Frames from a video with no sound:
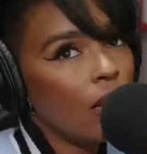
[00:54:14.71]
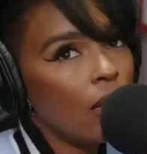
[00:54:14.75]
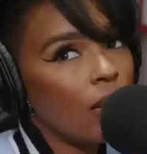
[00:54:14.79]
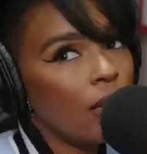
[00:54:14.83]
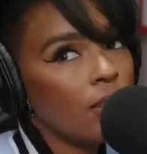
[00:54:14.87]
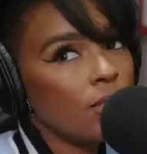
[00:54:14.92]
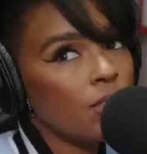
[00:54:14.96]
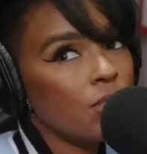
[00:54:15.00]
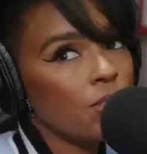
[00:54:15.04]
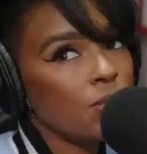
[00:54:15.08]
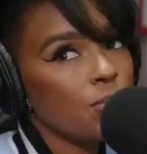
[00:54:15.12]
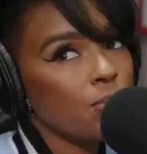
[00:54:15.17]

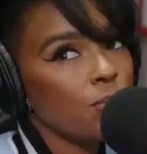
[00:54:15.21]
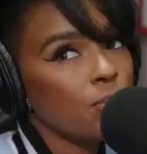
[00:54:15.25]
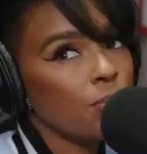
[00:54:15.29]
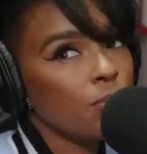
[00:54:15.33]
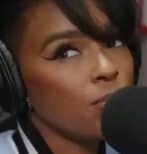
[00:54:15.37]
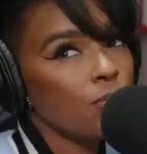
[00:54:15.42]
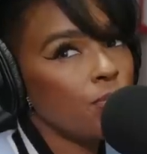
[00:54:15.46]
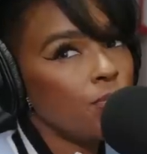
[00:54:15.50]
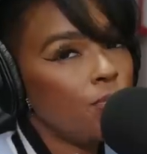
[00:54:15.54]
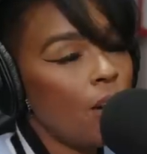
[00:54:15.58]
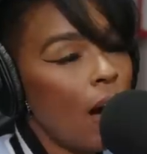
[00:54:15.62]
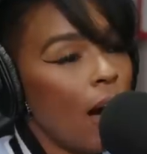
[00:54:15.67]
It's
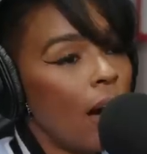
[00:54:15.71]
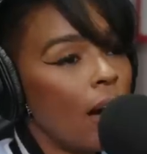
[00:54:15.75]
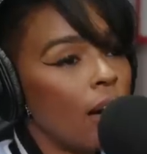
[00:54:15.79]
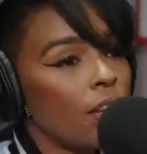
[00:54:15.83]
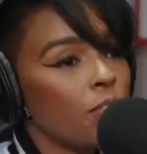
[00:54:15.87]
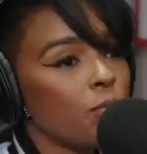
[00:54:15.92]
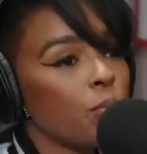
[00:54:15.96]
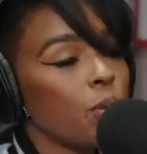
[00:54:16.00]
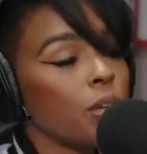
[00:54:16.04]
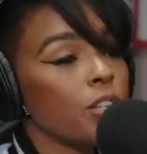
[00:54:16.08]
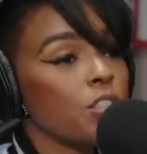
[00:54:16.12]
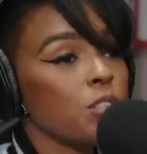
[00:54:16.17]

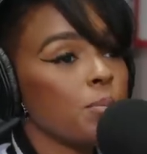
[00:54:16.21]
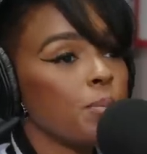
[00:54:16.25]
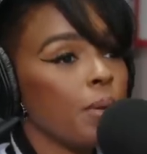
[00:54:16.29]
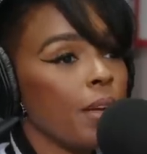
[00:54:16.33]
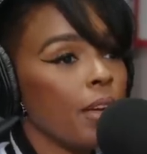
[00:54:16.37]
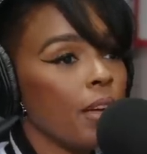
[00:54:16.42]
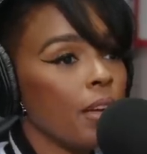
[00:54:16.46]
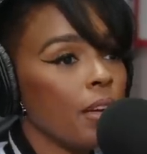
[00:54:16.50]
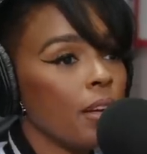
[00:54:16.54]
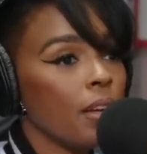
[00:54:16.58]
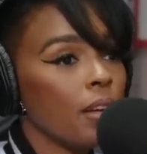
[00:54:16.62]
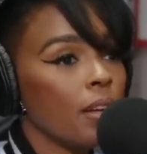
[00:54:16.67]
five plus
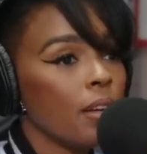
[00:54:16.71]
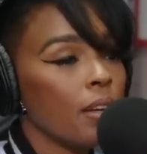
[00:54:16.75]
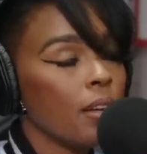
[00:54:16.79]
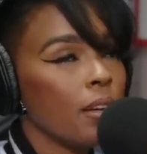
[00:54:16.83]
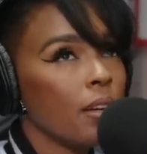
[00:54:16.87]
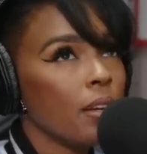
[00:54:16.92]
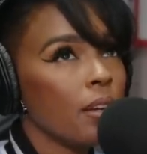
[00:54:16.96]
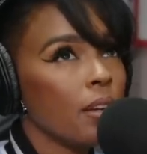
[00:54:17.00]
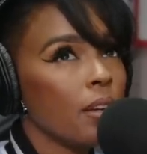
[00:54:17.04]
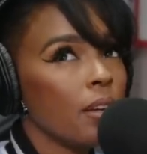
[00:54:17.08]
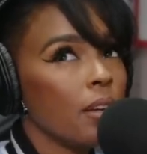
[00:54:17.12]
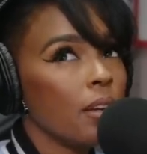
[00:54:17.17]
me.
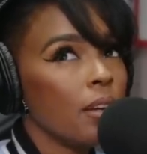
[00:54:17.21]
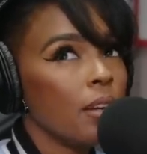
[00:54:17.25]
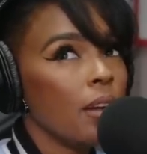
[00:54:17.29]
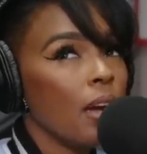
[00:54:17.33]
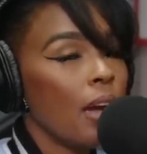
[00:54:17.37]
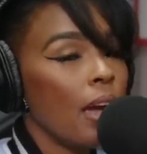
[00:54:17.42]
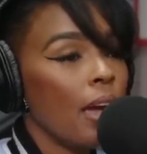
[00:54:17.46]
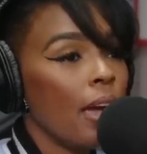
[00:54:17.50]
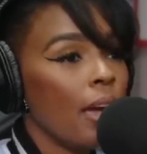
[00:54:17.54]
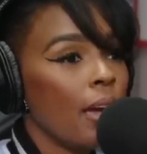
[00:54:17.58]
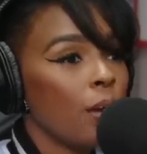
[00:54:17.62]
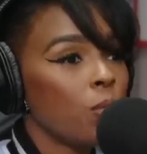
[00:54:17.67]
Okay.
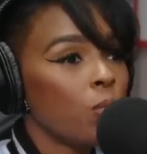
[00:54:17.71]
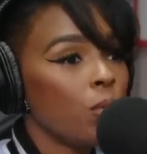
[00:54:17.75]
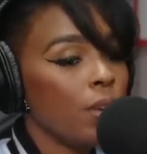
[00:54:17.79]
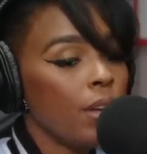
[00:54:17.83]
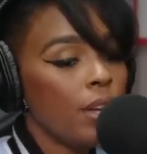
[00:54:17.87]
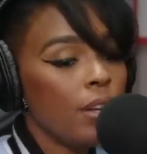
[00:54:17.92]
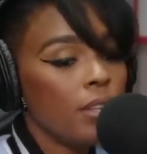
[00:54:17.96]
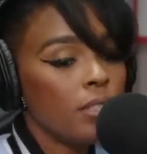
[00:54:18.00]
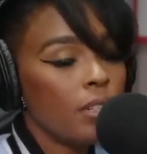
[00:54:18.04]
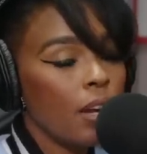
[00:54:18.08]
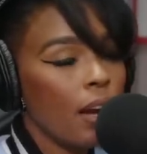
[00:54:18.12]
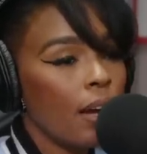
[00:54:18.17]
And we
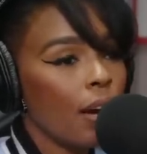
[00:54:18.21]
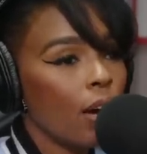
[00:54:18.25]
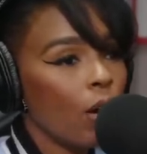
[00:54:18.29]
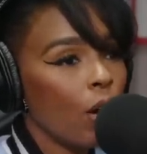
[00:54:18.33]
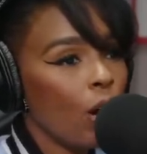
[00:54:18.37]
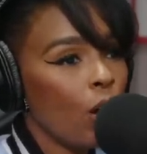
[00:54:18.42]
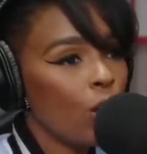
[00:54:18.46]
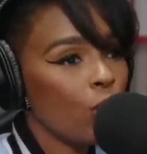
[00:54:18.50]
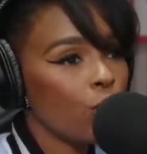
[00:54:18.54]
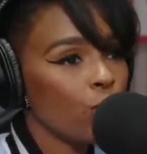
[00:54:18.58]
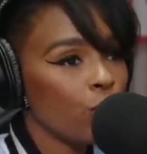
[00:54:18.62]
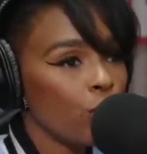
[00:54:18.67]
each had
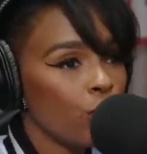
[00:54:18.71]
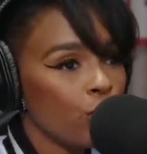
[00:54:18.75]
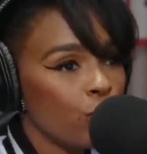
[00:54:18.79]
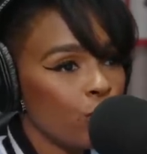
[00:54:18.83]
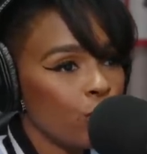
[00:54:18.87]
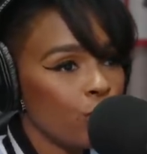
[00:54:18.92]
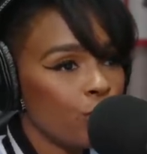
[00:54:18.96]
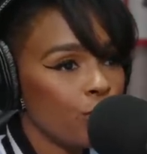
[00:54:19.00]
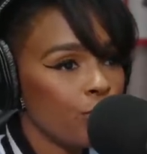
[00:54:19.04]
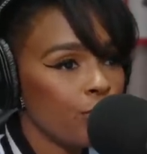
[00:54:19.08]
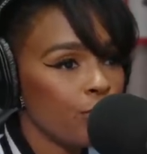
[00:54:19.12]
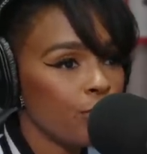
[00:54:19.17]
our own room.
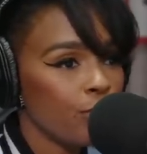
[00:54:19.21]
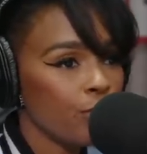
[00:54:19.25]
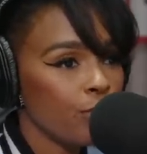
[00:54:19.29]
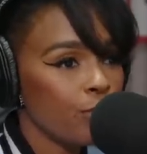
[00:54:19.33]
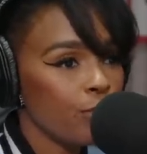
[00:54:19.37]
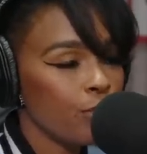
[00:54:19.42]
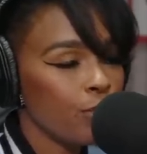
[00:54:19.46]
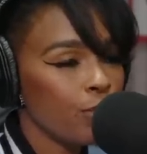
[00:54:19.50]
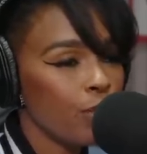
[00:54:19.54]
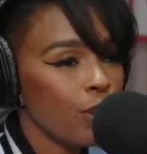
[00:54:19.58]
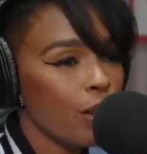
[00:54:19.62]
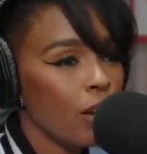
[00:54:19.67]
Okay, I was
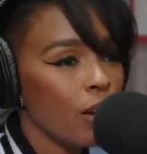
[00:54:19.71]
gonna say,